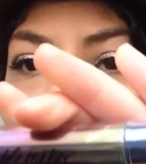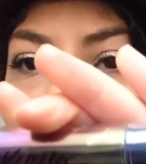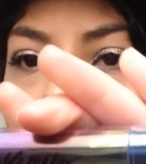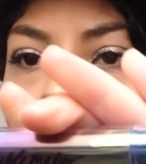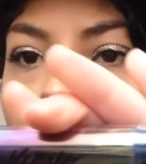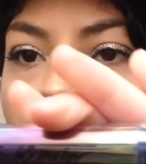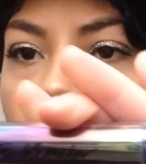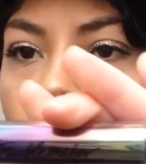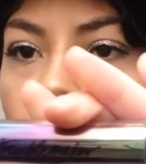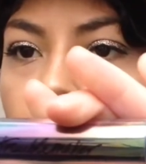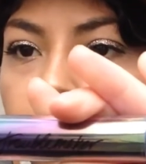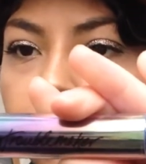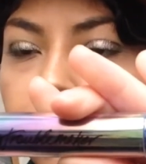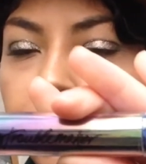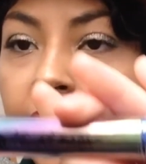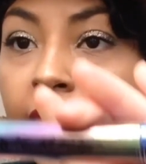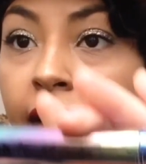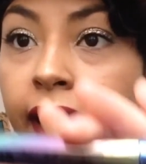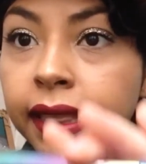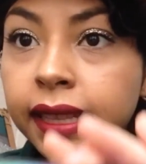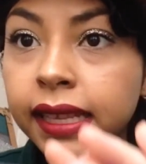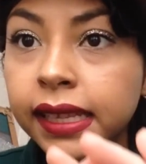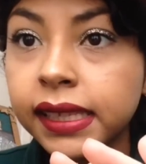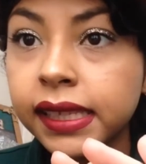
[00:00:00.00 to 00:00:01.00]

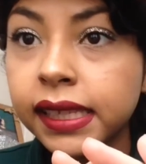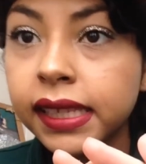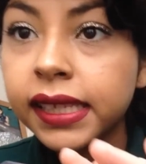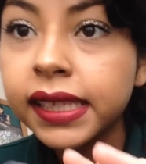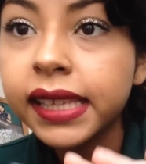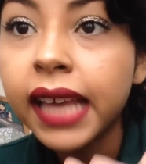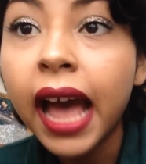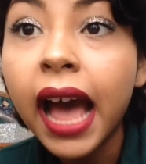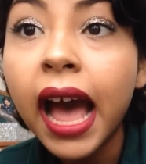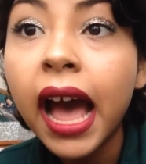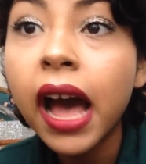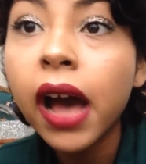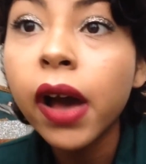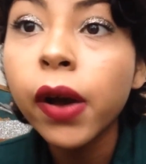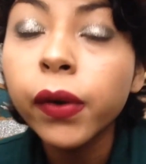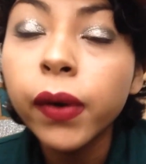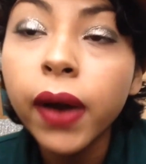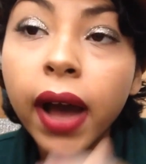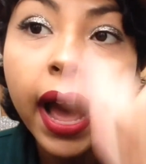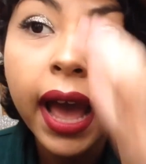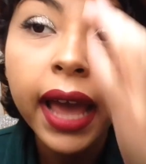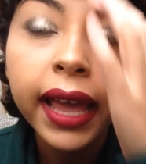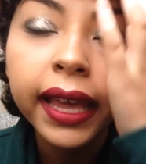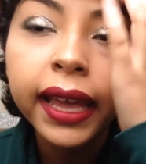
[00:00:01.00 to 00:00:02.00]
And this is
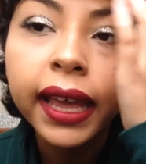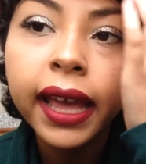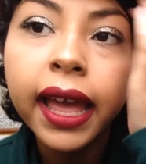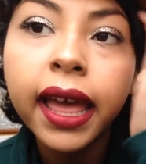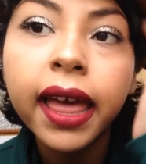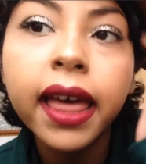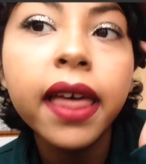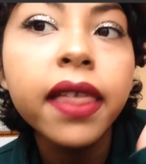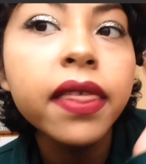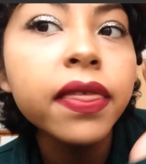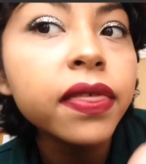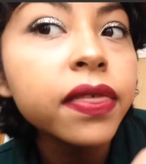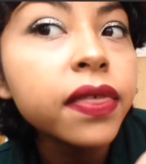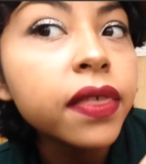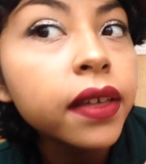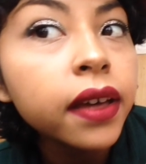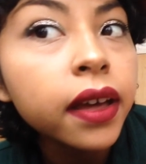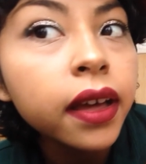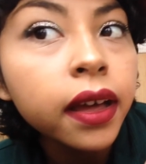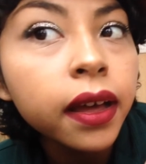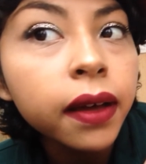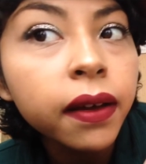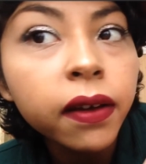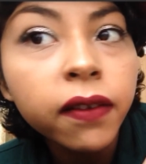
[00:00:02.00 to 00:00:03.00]
how I get
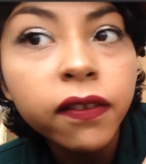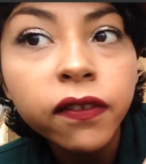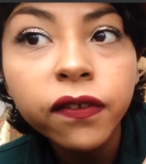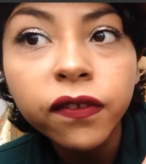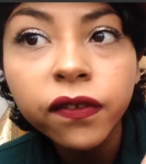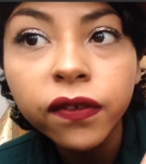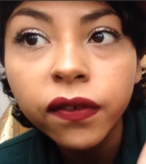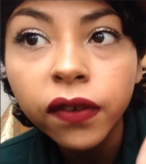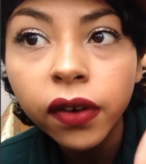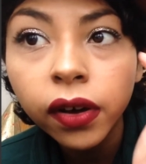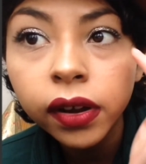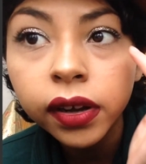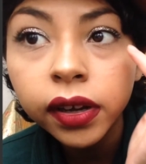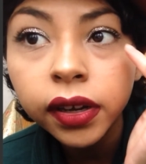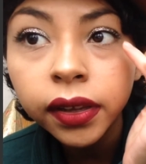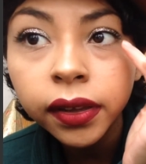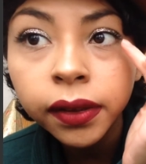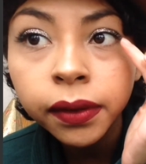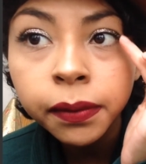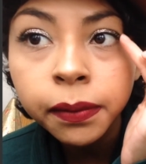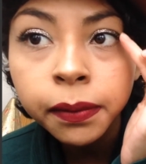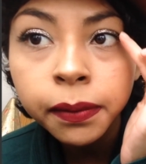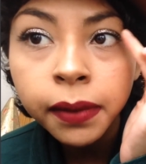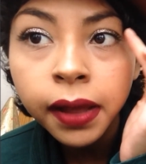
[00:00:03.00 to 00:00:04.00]
the
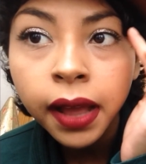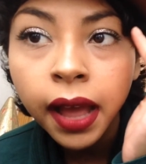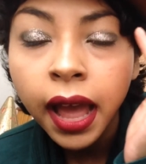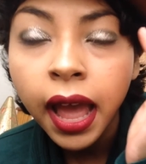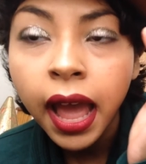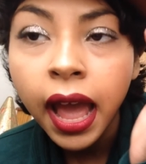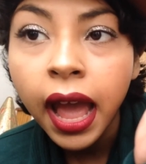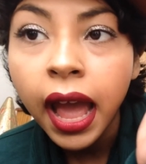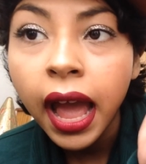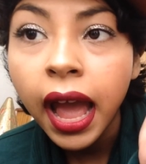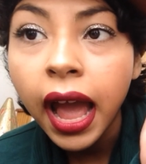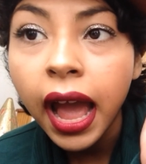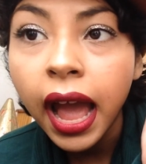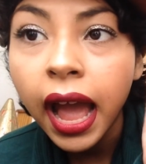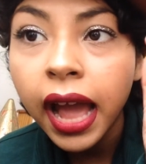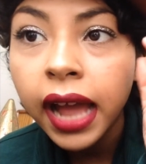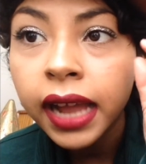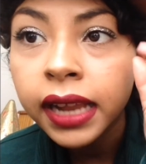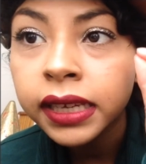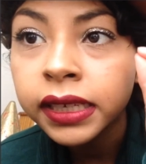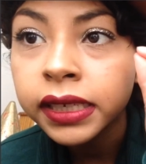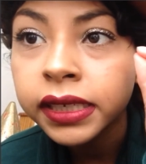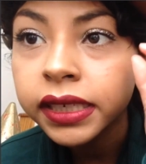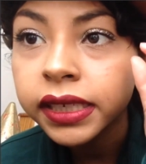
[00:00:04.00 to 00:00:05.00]
volume,
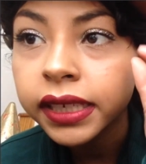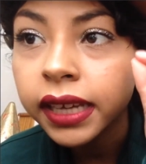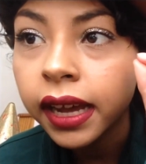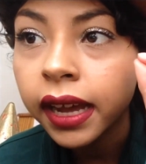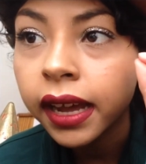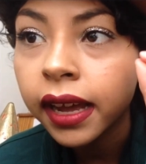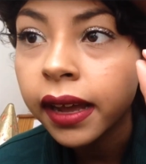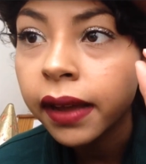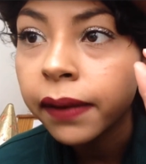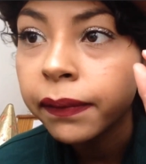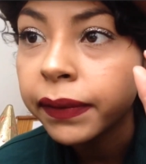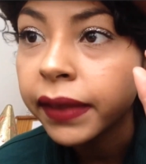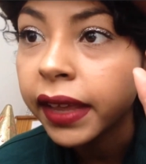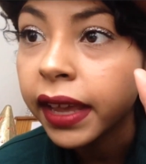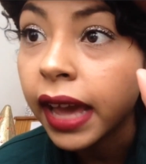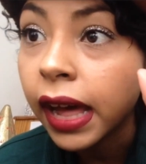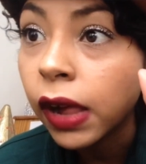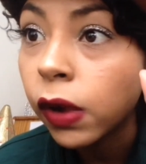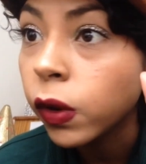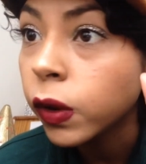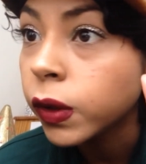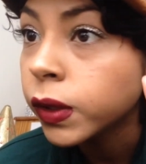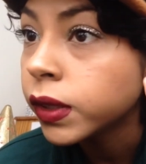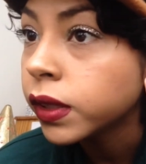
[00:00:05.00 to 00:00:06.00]
and they
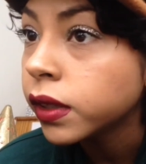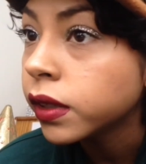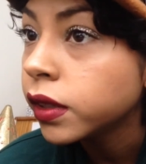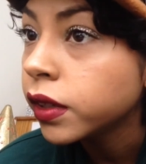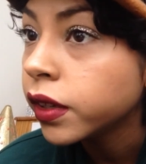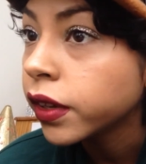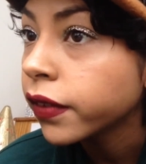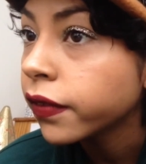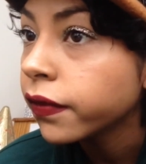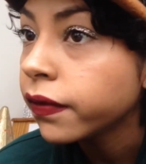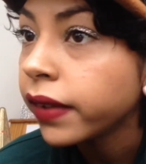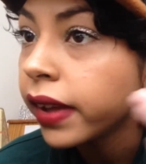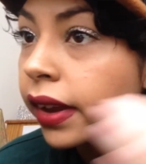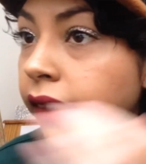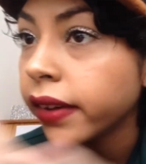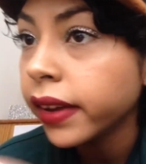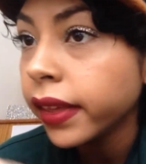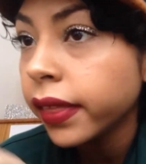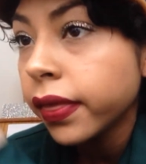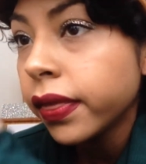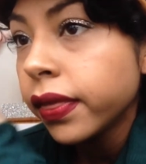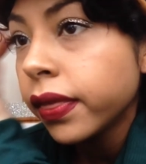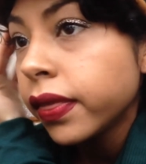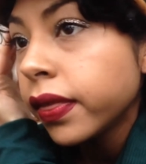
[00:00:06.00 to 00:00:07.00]
also look
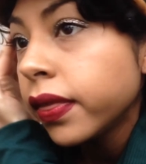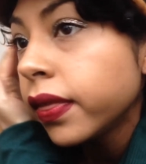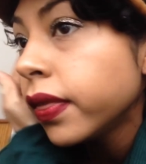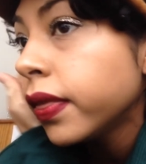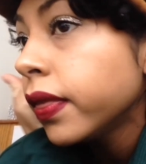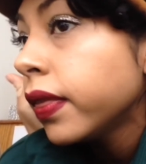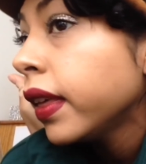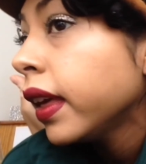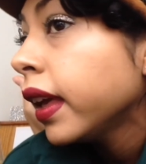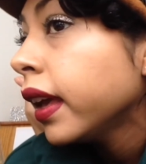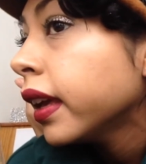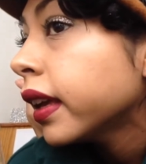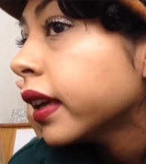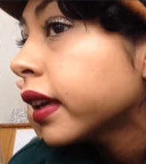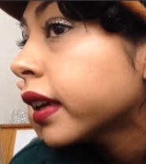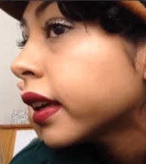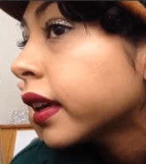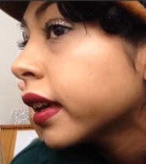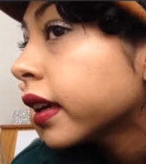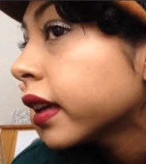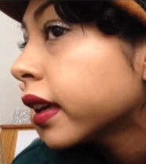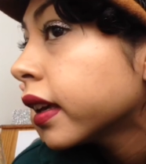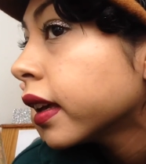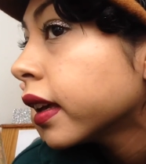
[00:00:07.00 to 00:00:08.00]
very thick.